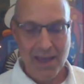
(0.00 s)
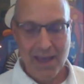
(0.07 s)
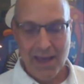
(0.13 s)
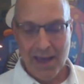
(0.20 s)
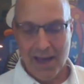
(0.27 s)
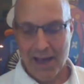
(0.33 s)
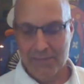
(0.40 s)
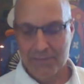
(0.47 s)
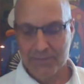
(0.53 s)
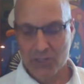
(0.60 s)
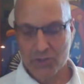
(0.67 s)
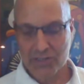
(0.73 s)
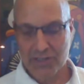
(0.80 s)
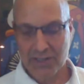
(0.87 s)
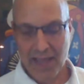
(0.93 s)
So it's
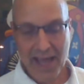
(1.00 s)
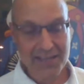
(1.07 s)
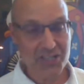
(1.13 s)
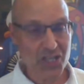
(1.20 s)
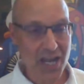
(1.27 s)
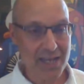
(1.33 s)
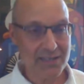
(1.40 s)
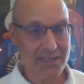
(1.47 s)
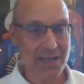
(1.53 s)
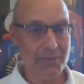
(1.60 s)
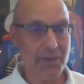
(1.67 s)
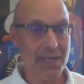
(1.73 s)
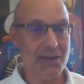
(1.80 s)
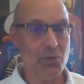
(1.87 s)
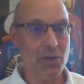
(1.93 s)
your last chance to come and
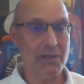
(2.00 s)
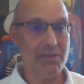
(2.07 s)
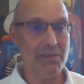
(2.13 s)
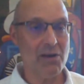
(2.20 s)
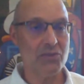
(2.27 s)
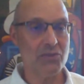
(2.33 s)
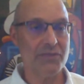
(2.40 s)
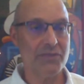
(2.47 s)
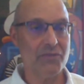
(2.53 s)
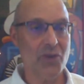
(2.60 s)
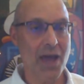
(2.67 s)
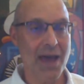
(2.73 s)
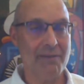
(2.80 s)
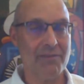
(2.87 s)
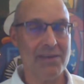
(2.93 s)
get one of those if you
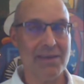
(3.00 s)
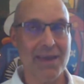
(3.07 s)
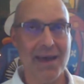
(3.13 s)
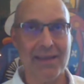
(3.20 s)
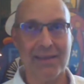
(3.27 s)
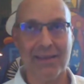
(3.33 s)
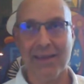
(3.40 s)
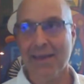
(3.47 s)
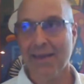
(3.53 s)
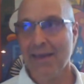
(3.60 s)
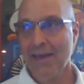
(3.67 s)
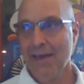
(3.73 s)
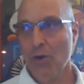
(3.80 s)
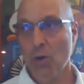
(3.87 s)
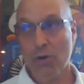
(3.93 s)
haven't yet,
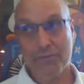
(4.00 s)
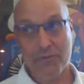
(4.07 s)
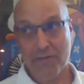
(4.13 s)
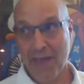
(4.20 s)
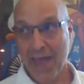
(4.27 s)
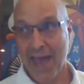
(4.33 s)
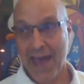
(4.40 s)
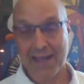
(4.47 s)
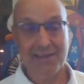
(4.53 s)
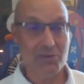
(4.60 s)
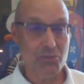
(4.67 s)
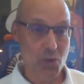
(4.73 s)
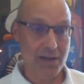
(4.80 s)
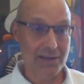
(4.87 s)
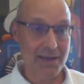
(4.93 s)
or if you had and you
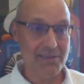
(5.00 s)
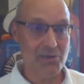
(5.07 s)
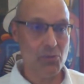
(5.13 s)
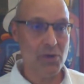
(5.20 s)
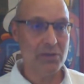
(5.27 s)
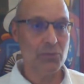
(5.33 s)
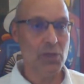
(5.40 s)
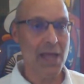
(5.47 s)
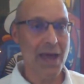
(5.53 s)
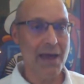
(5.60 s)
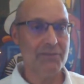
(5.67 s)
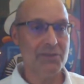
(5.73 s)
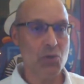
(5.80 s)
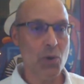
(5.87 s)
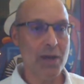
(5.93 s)
want another one. We'll have
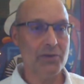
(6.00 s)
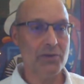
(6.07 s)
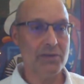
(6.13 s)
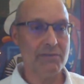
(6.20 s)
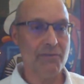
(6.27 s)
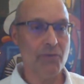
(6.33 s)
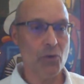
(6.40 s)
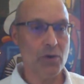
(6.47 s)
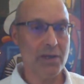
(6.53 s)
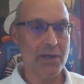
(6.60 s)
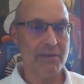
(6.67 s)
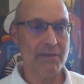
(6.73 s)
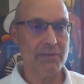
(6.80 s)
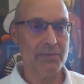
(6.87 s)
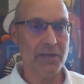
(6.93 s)
240 of
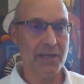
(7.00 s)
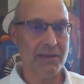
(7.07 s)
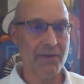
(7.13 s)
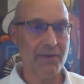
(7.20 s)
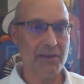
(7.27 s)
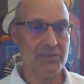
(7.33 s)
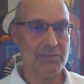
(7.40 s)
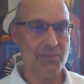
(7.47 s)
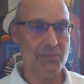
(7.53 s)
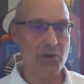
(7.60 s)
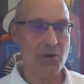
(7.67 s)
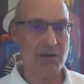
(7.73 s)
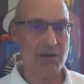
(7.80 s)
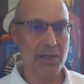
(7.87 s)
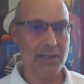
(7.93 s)
them to give out tomorrow
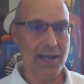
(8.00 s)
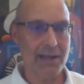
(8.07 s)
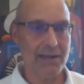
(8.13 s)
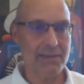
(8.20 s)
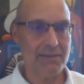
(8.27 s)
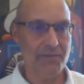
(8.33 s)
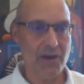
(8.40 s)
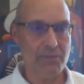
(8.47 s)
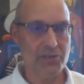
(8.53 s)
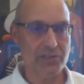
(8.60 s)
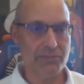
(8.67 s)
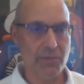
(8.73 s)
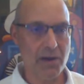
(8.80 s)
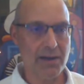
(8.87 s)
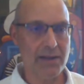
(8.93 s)
morning down at the Farmers
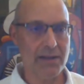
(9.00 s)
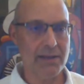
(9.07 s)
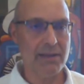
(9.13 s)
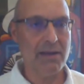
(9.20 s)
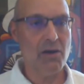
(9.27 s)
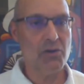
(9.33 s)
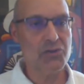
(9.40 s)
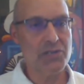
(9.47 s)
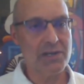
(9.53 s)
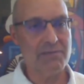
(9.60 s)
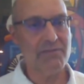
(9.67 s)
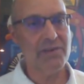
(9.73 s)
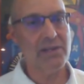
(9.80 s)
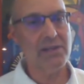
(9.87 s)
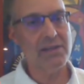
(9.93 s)
Market in Ho-Chunk
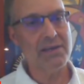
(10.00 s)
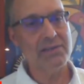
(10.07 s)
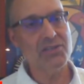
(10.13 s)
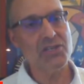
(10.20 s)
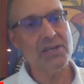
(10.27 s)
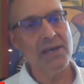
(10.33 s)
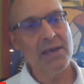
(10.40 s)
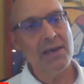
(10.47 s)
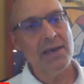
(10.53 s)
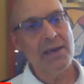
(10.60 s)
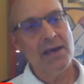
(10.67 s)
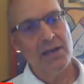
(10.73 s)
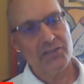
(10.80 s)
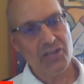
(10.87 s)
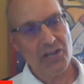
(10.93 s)
Village,
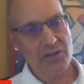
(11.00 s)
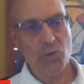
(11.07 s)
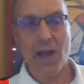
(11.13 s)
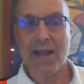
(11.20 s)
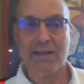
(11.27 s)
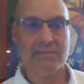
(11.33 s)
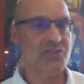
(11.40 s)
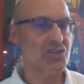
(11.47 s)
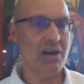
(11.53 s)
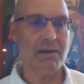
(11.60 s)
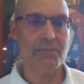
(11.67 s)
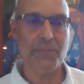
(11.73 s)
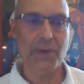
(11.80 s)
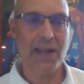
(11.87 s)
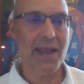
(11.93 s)
starting right
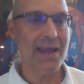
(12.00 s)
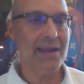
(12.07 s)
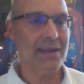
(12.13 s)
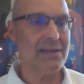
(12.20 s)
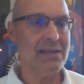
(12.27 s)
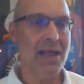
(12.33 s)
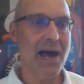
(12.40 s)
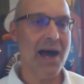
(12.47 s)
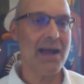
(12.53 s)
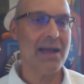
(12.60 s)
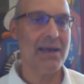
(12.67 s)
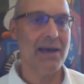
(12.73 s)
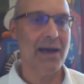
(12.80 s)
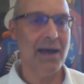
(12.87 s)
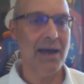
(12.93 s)
sharp at 8 o'clock.
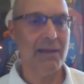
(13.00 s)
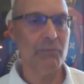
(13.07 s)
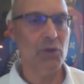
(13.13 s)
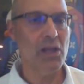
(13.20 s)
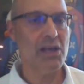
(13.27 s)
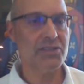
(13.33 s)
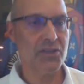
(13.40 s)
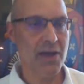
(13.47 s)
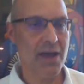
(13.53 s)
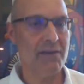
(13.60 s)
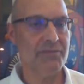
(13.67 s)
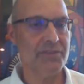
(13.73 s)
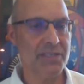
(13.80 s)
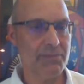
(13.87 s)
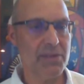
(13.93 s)
We'll also have
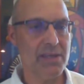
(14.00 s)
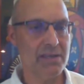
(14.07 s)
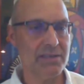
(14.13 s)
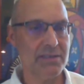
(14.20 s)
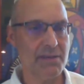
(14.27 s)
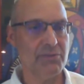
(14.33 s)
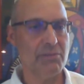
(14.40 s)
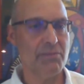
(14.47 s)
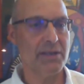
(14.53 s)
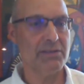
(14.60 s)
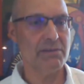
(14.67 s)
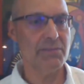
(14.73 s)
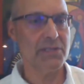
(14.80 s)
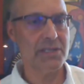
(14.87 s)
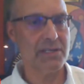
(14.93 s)
some of the supplemental
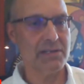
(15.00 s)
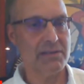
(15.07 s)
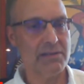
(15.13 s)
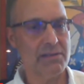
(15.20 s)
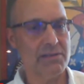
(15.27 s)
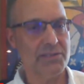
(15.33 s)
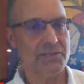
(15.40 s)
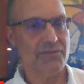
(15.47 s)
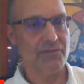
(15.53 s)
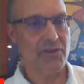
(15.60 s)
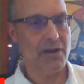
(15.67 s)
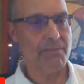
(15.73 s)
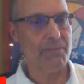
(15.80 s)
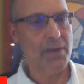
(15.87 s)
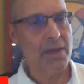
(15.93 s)
materials
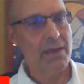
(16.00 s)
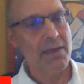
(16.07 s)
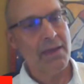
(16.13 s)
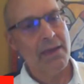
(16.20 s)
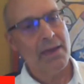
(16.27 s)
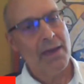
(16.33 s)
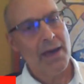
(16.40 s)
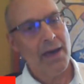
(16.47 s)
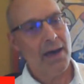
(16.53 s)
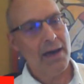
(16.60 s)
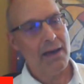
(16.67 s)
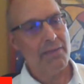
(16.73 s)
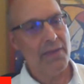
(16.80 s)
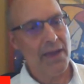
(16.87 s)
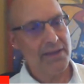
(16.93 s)
from
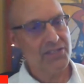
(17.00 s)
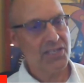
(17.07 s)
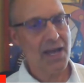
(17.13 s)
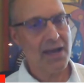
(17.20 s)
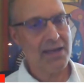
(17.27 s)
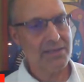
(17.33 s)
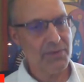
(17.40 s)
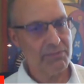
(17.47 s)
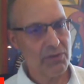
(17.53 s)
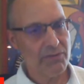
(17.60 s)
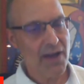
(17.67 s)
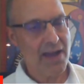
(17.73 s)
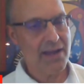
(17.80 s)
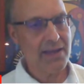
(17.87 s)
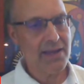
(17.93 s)
the HCI has been
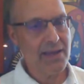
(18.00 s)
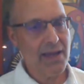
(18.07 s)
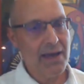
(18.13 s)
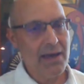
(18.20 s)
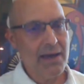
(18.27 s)
providing.